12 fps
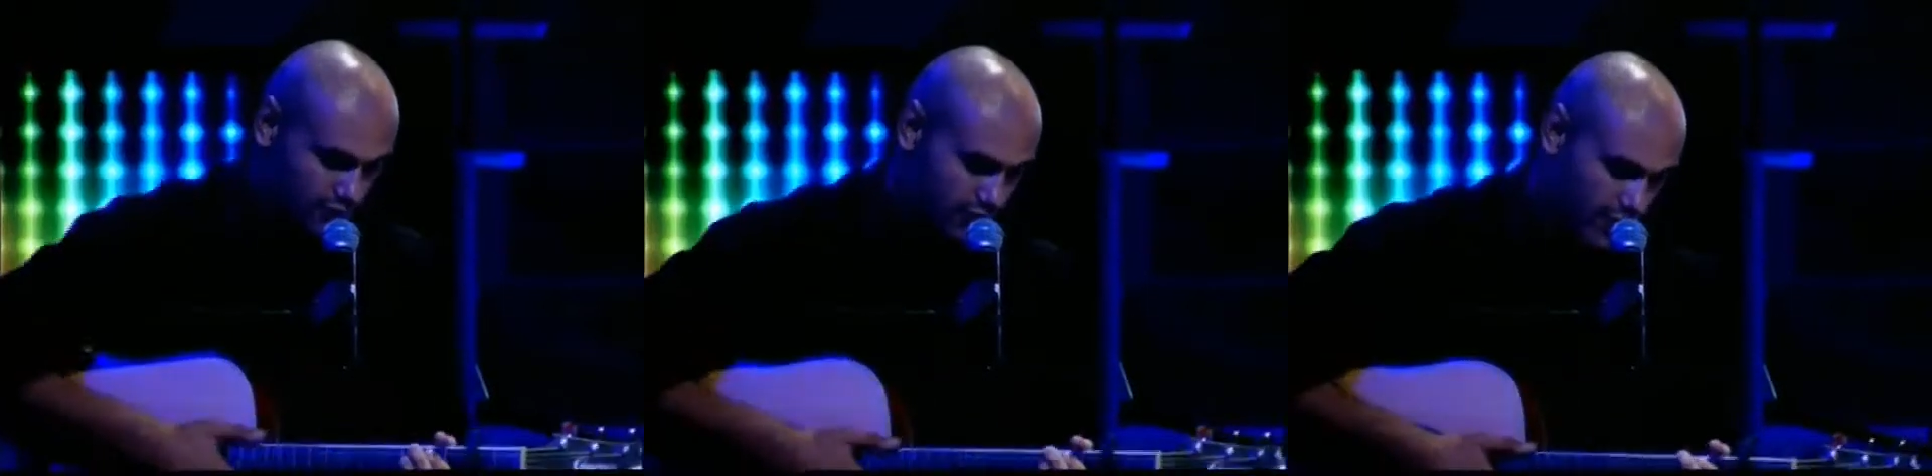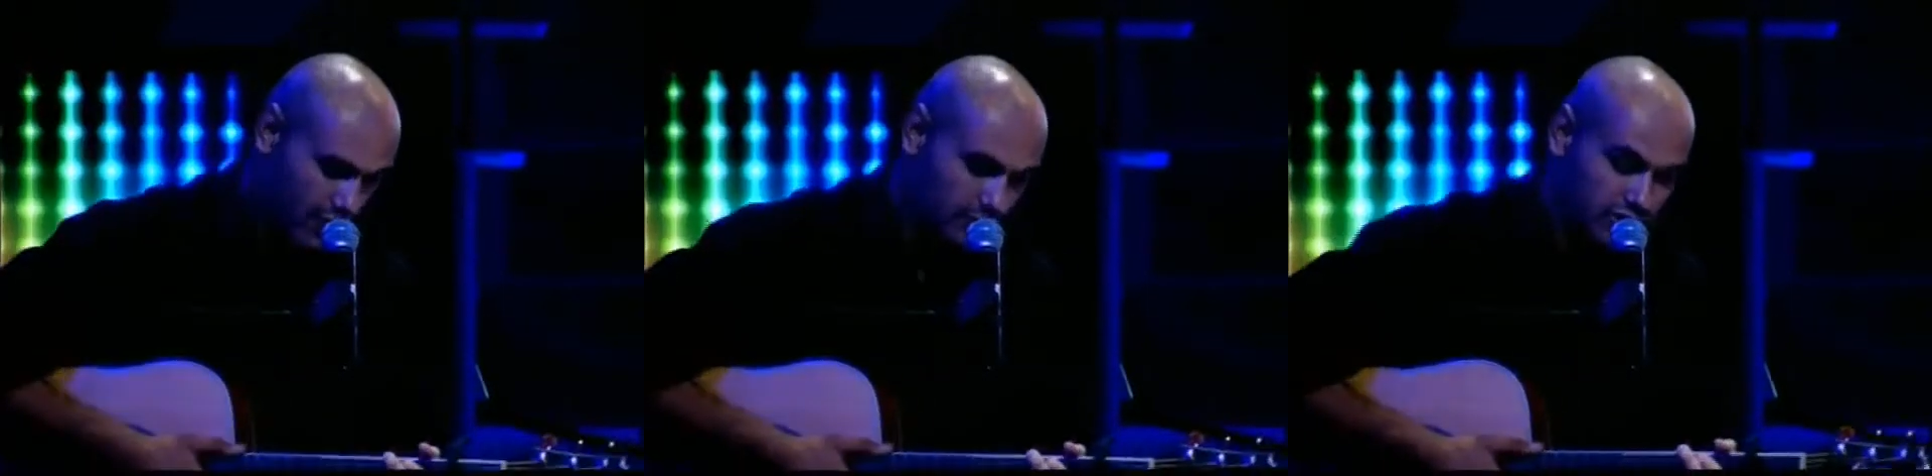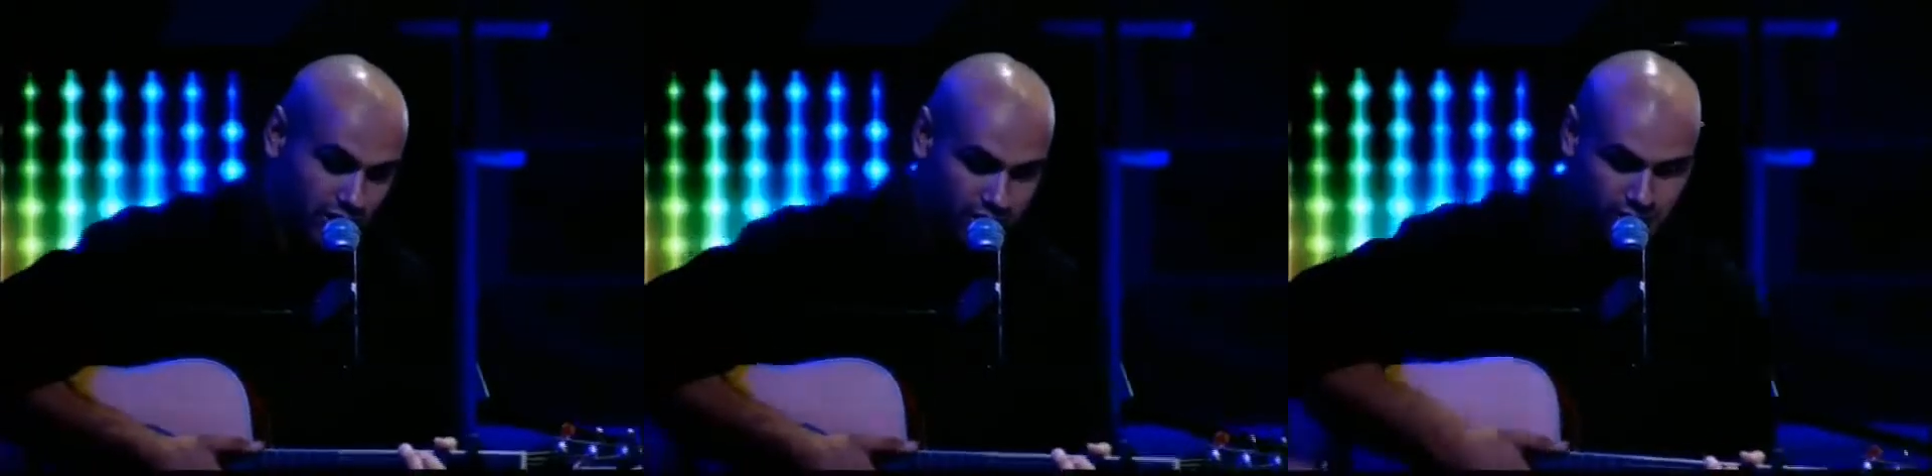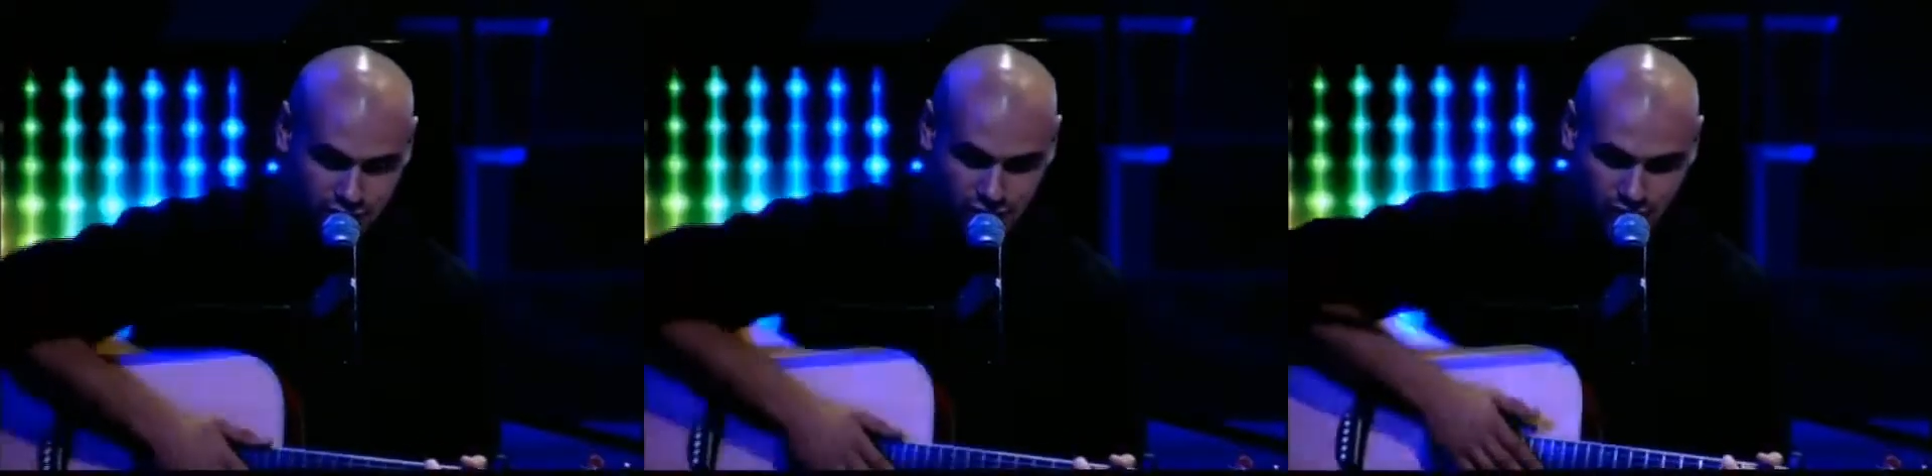Okay, I'm
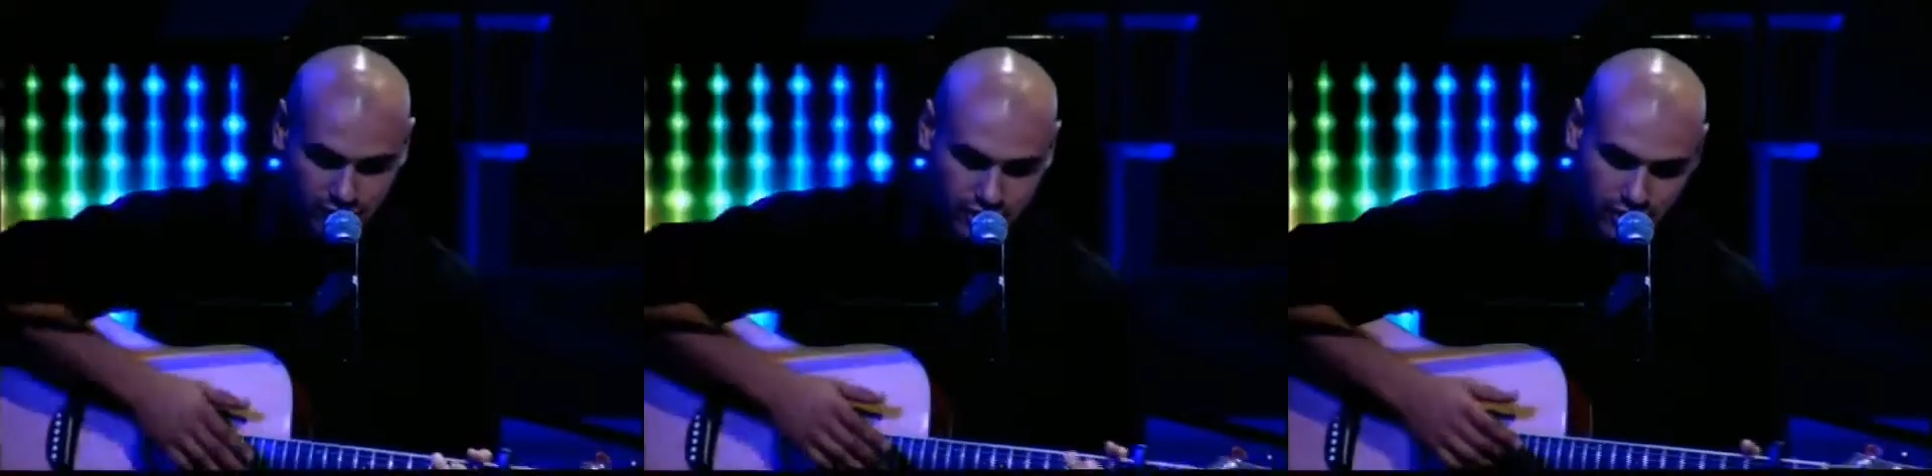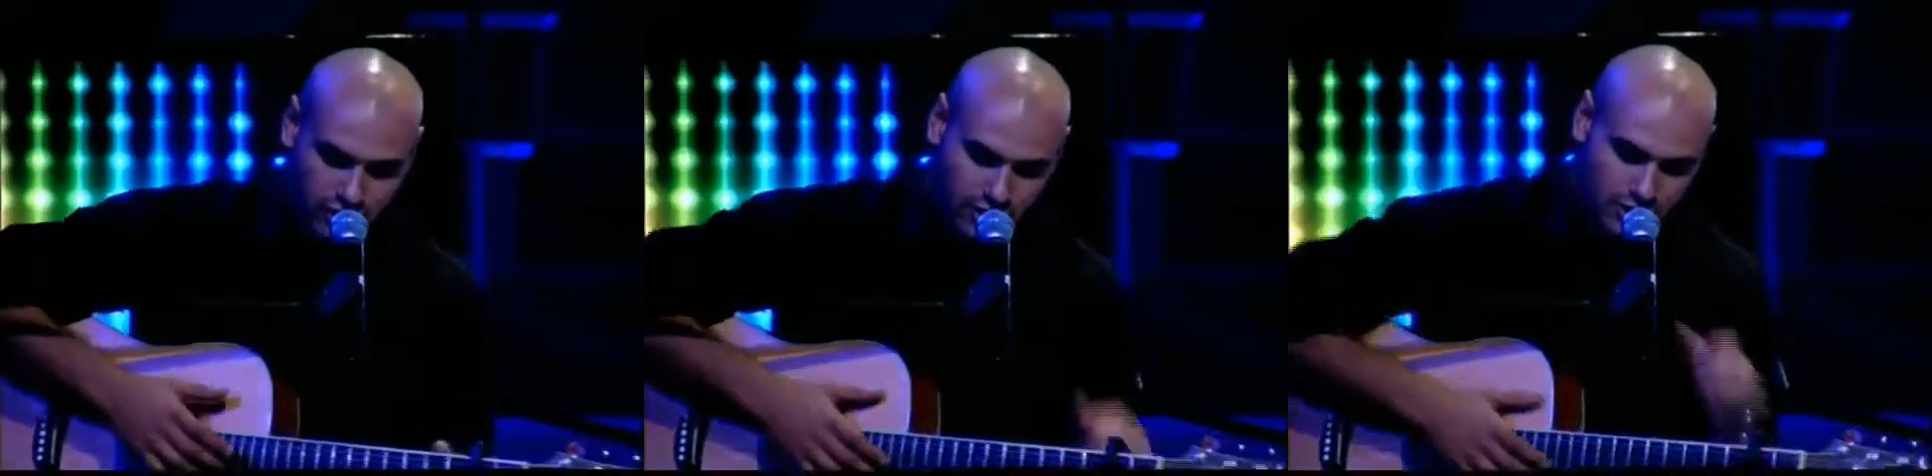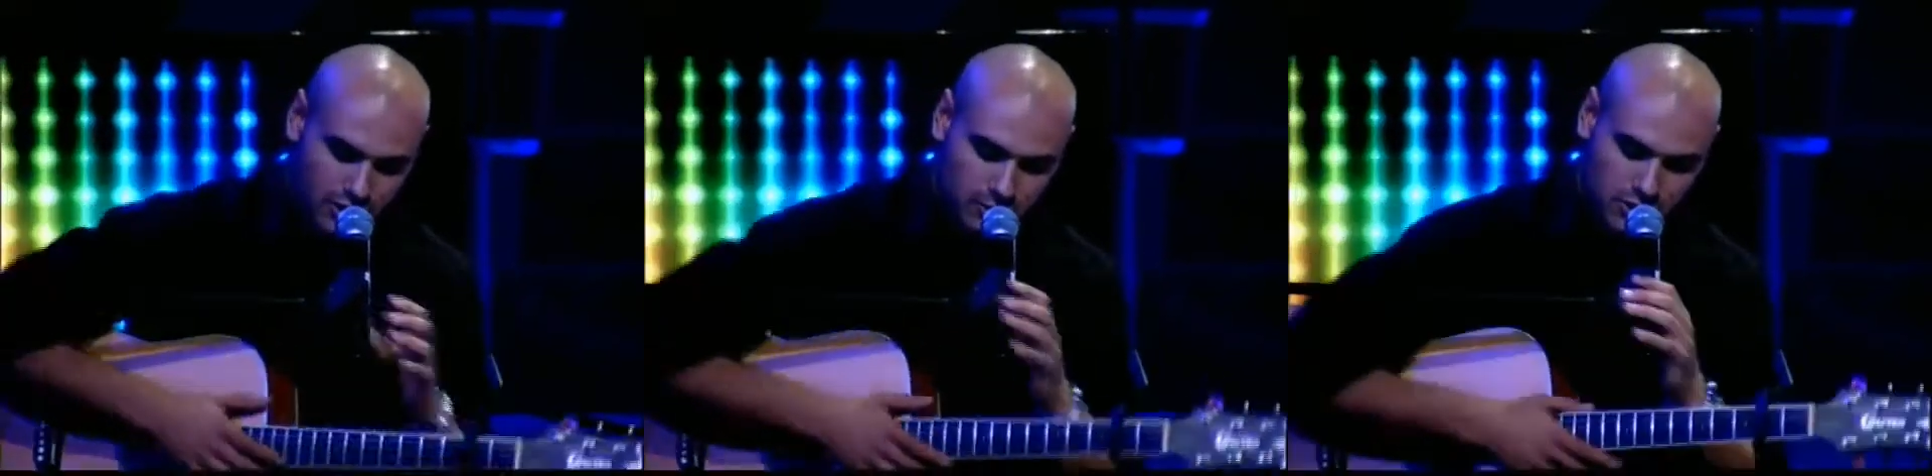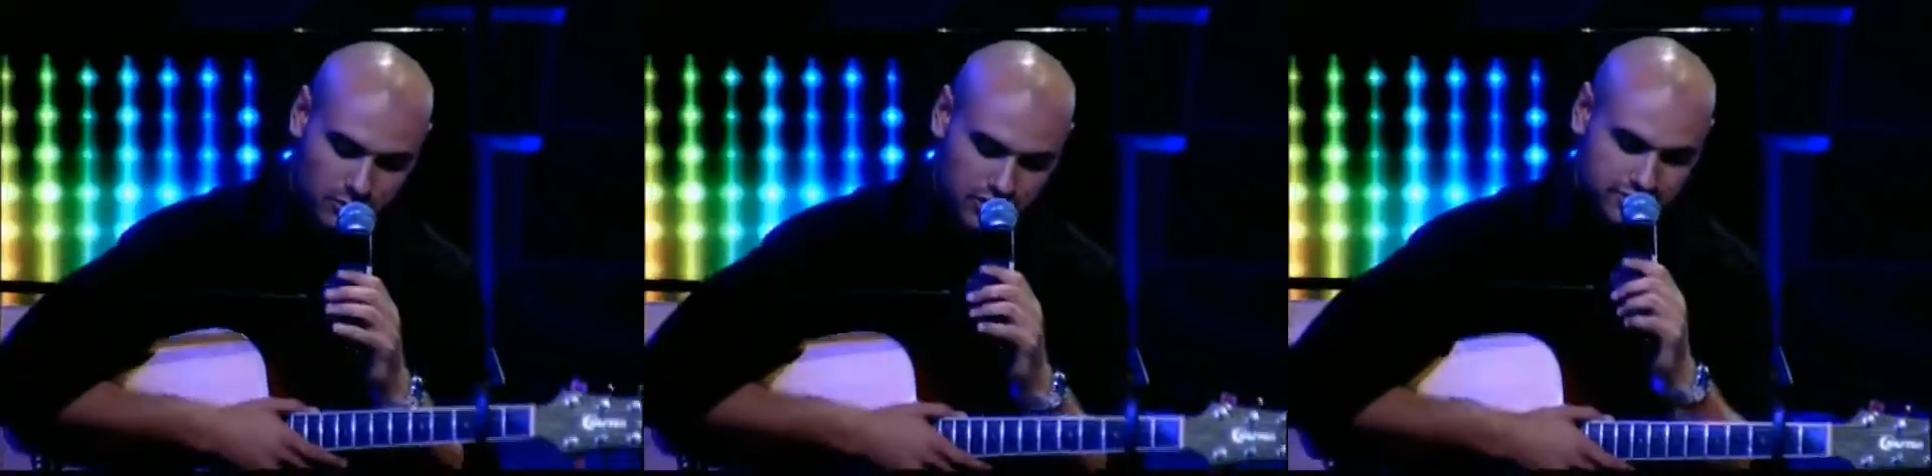singing a song that I wrote a
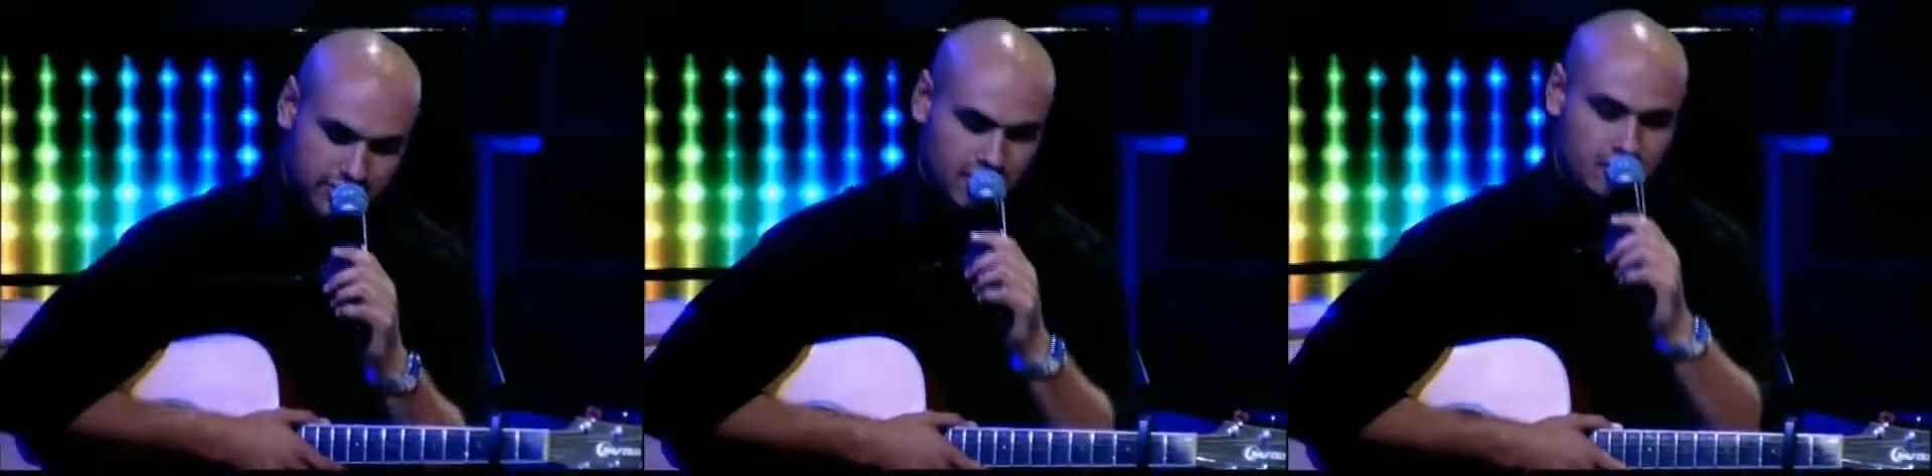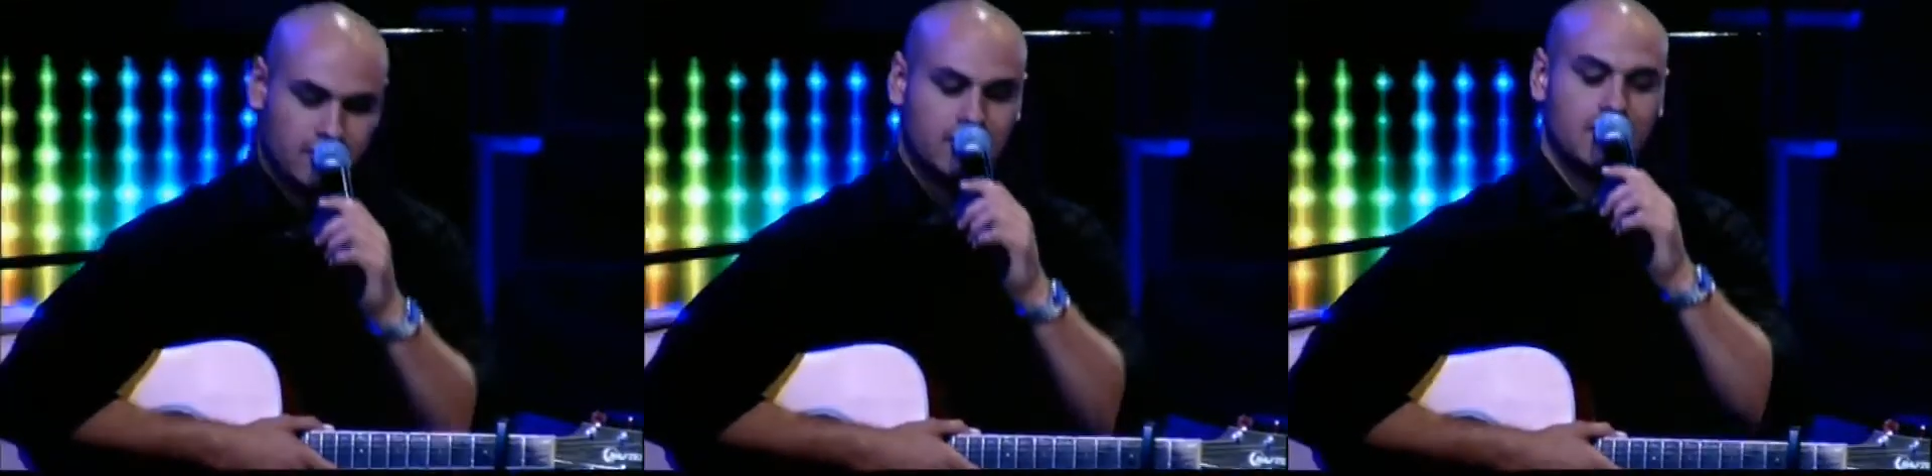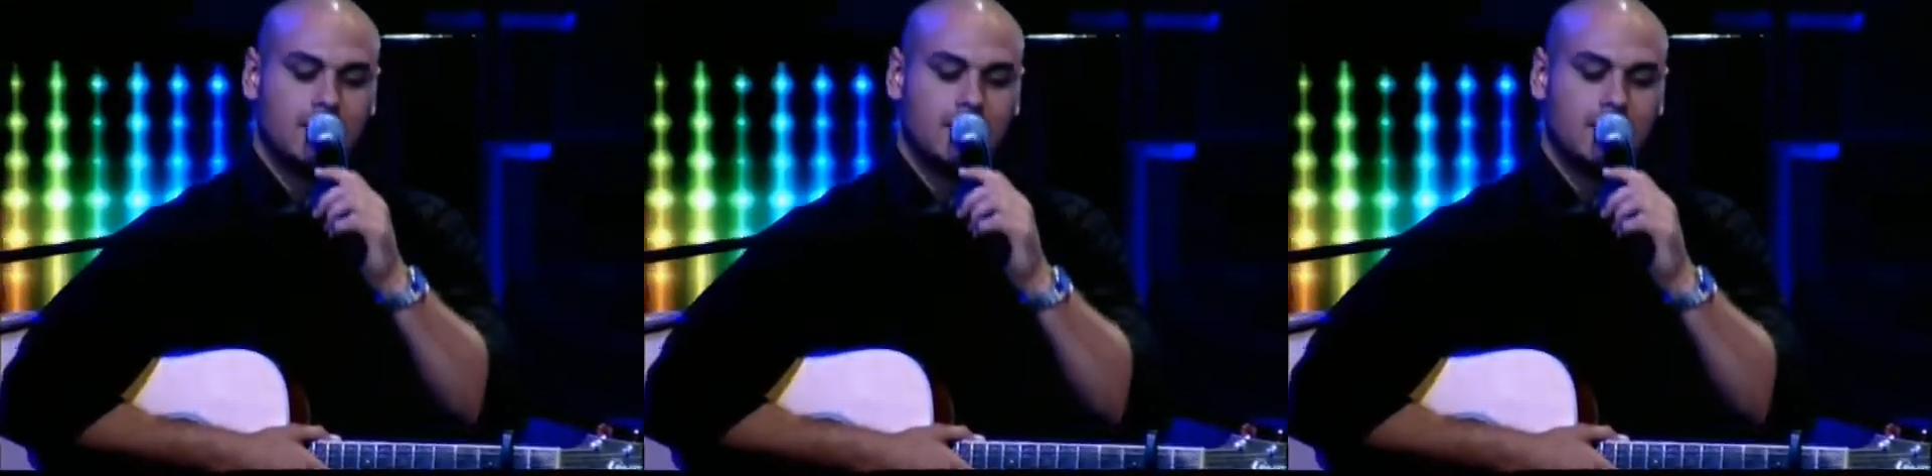couple of months ago.